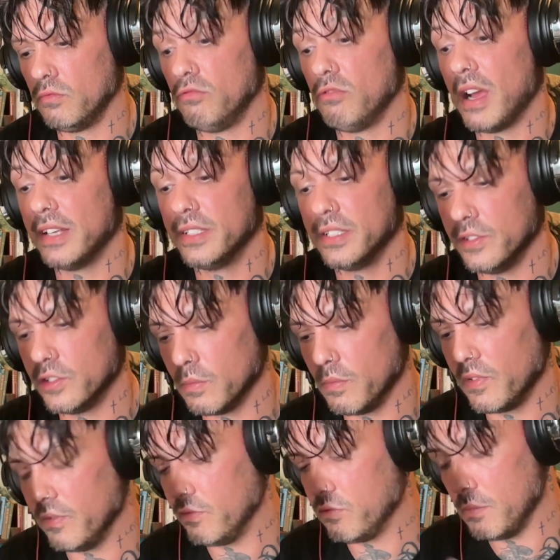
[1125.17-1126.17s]
writing
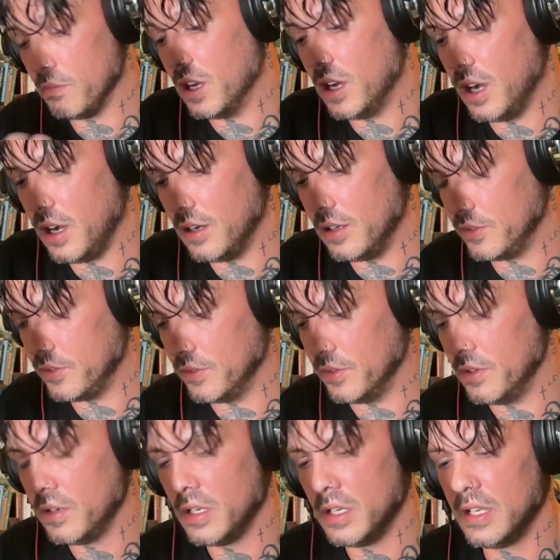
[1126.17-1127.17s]
something from the heart
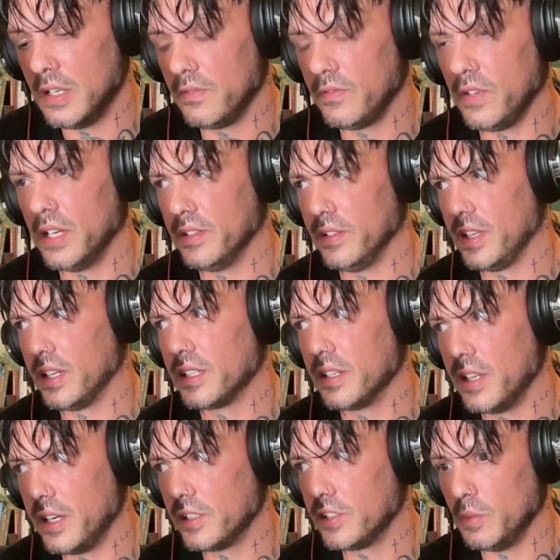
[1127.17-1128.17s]
and finding that
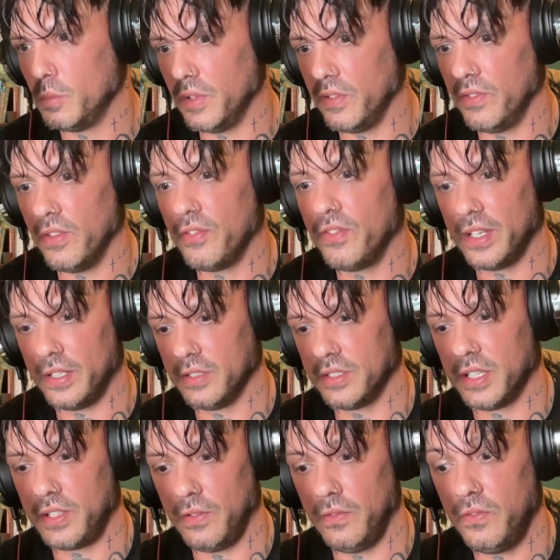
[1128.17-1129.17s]
connection with the
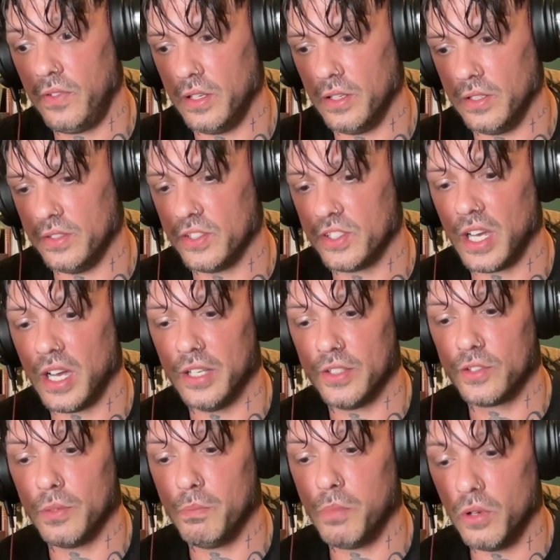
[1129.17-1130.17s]
things that you feel
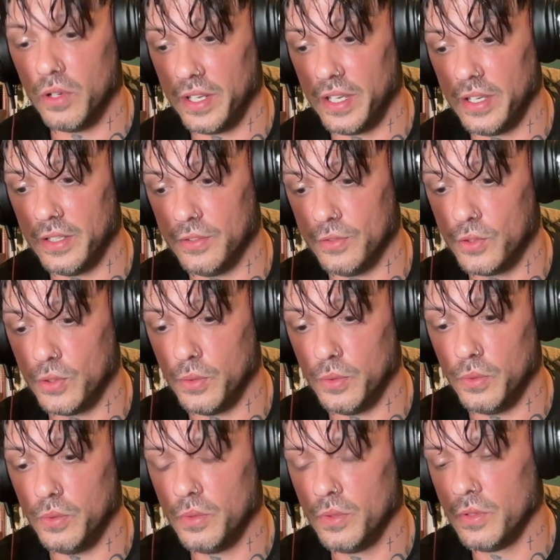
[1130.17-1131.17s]
inside, to putting it
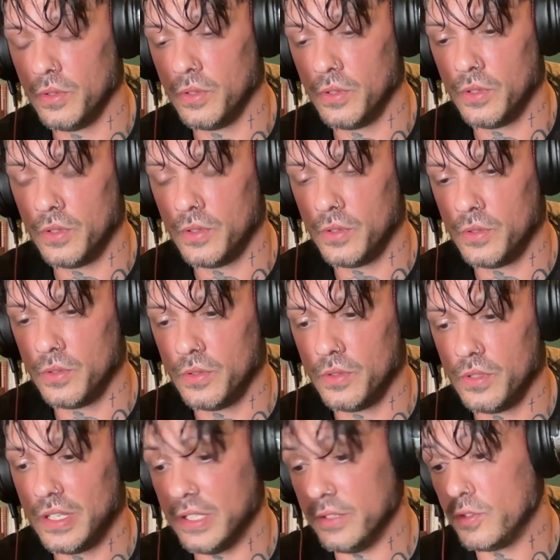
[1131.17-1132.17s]

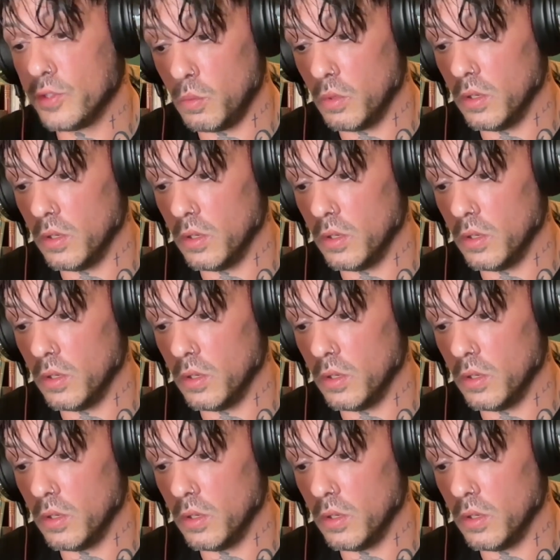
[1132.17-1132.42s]
into